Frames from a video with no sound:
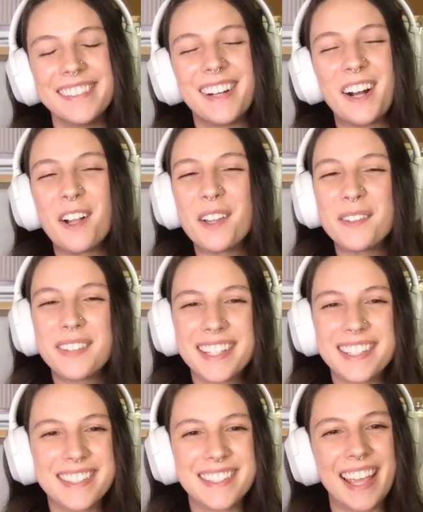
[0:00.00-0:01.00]
all of
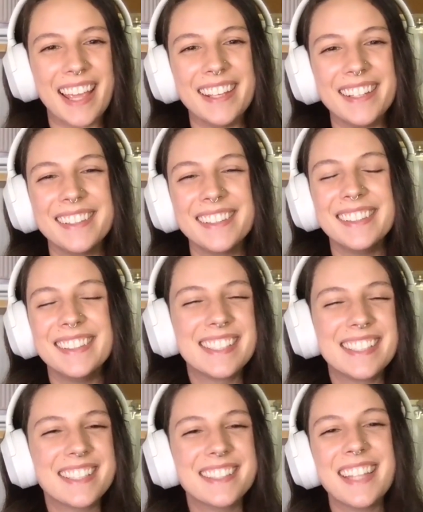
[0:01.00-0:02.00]
that to say,
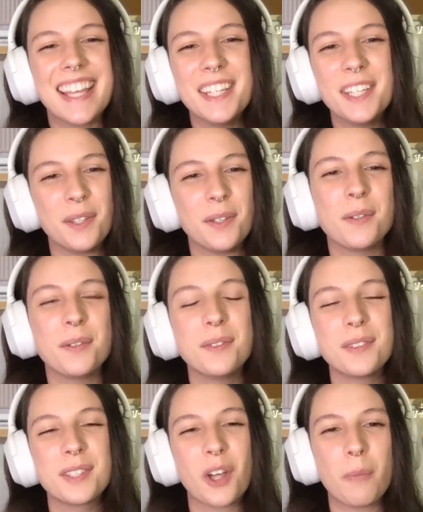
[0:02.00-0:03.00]
just thank
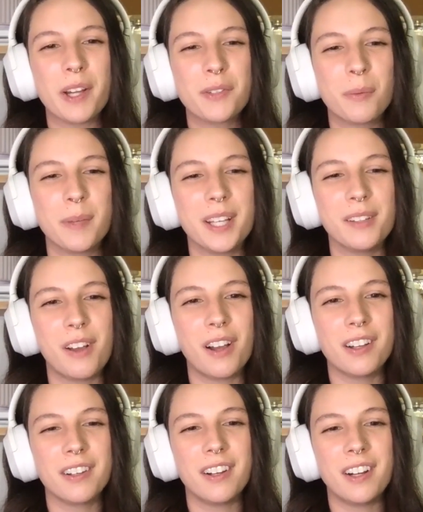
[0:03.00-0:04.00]
you so much for being
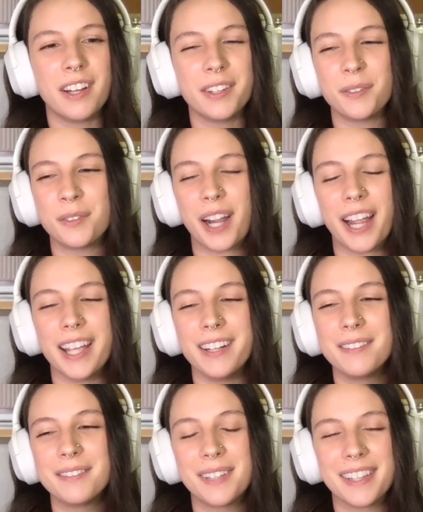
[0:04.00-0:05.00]
along on the
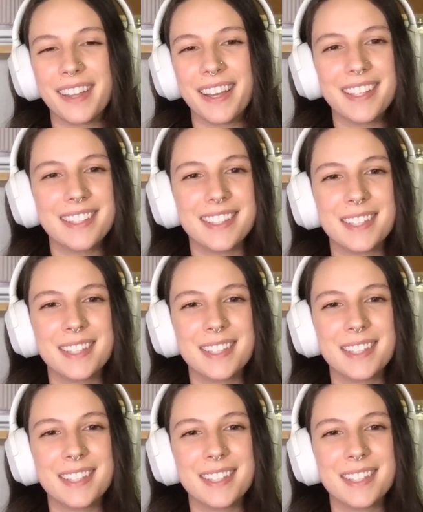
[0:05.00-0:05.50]
ride with us.